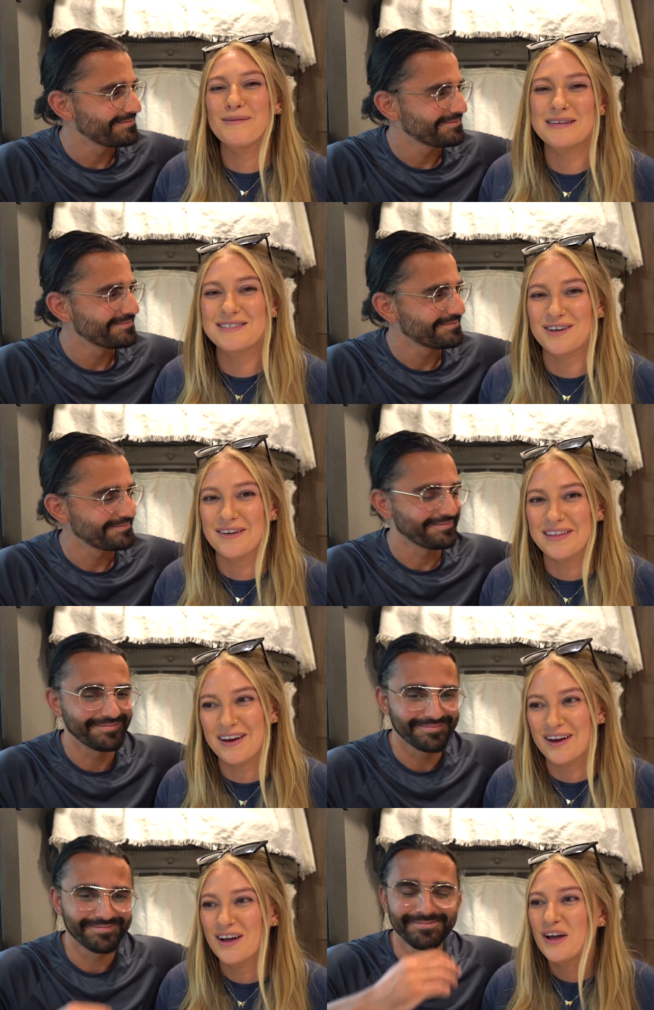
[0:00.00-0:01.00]
Speaker 1: what we saw
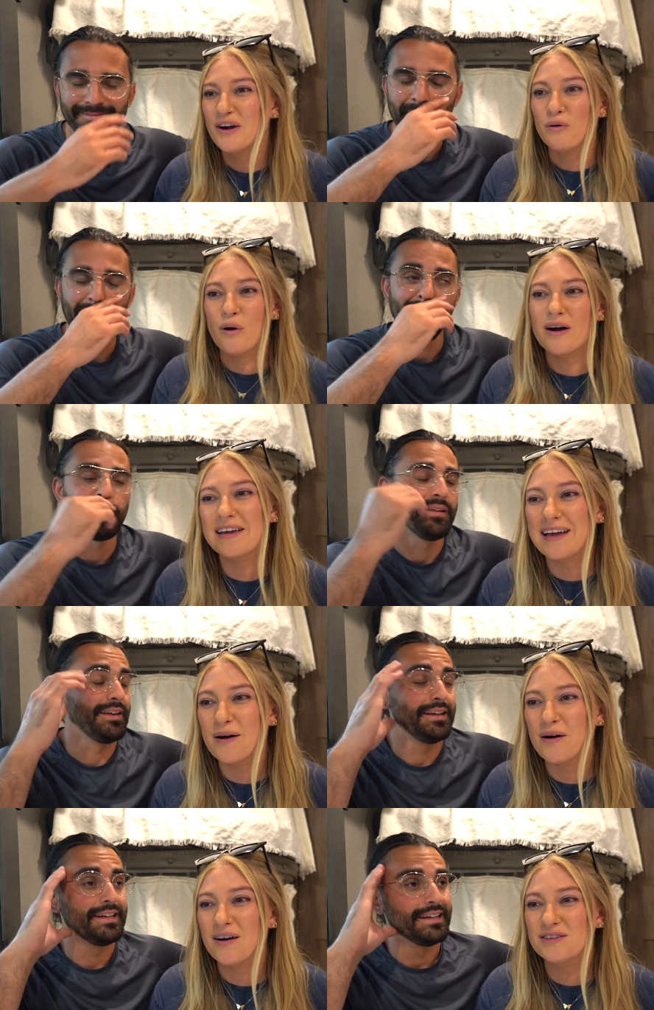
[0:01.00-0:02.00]
there. Walking
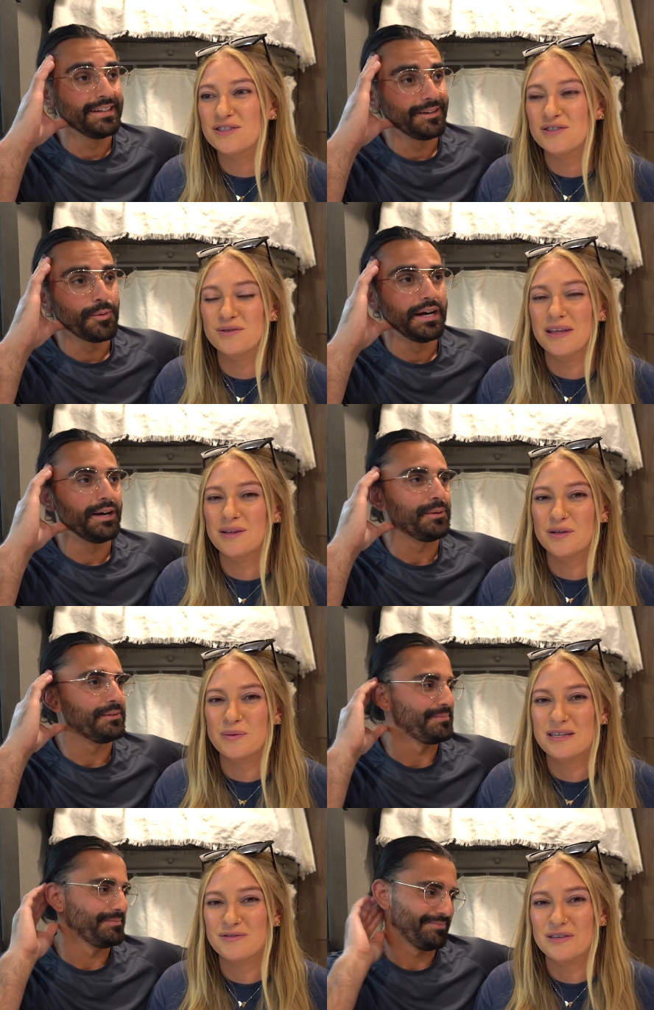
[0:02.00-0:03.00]
out onto Lake
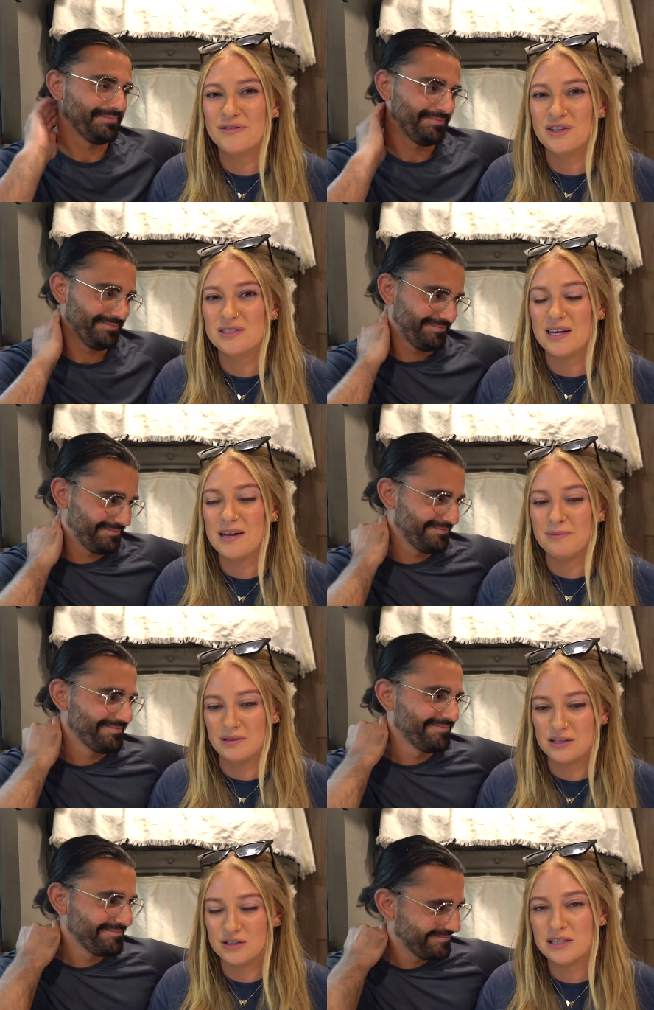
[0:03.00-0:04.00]
Louise for the first
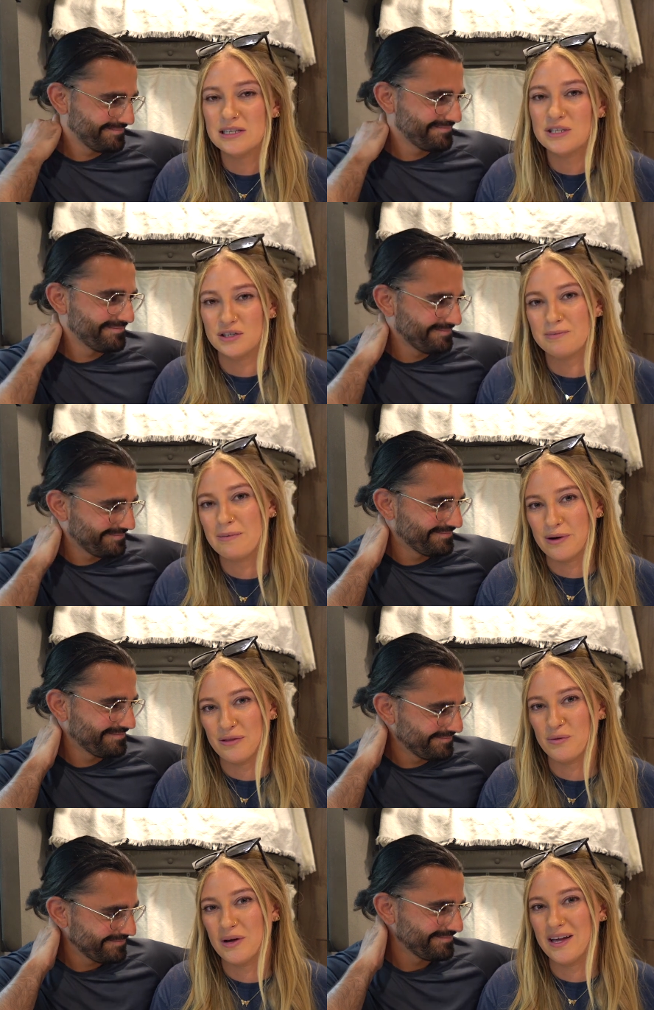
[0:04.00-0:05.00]
time literally took my
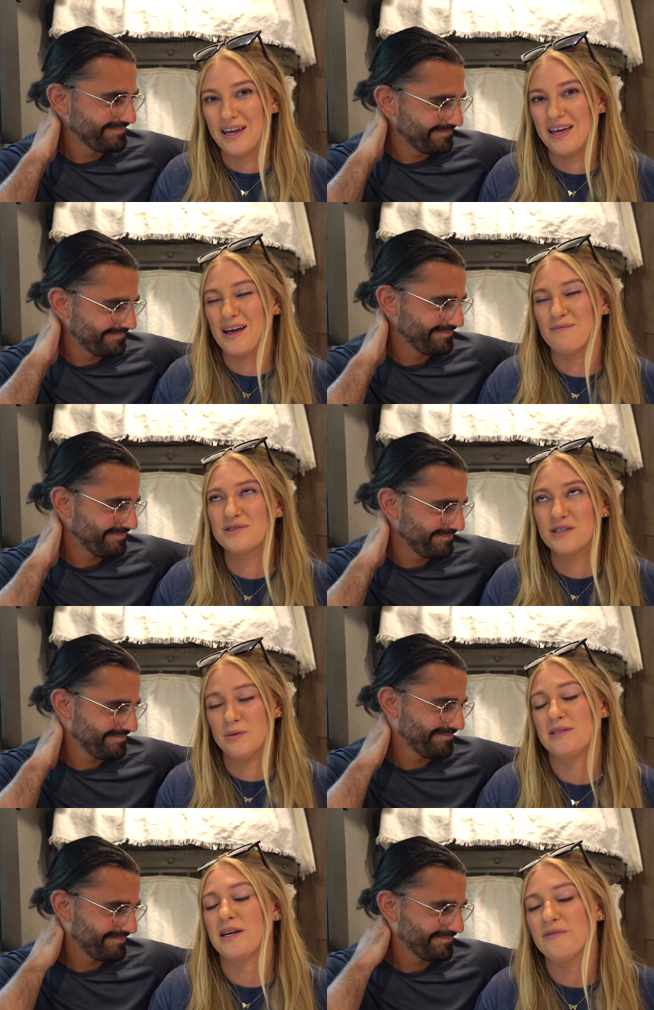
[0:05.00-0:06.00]
breath away and I'm
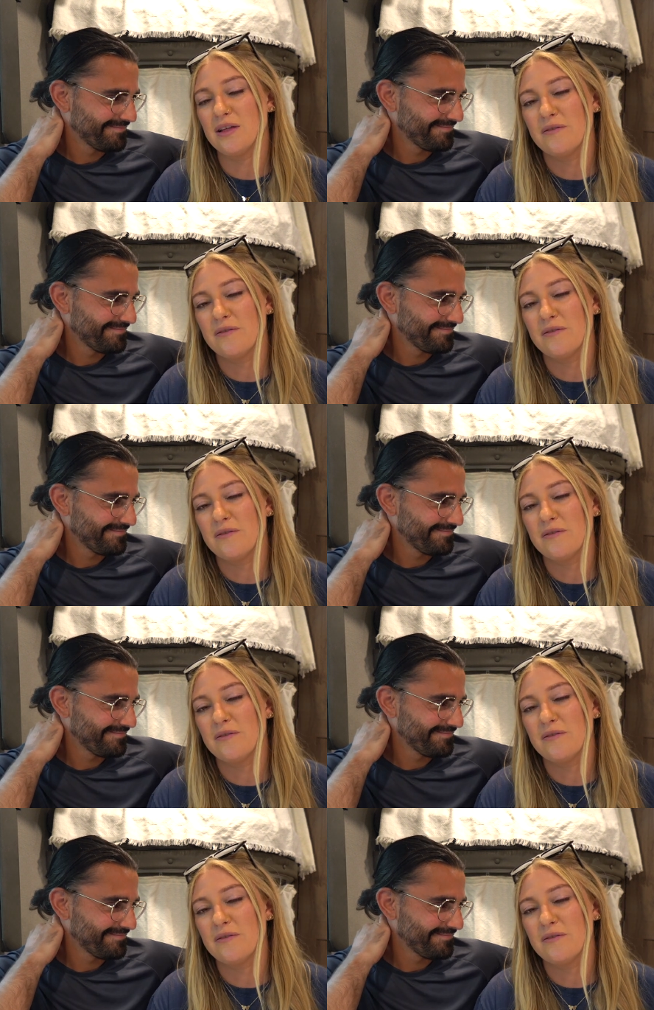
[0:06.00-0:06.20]
so excited for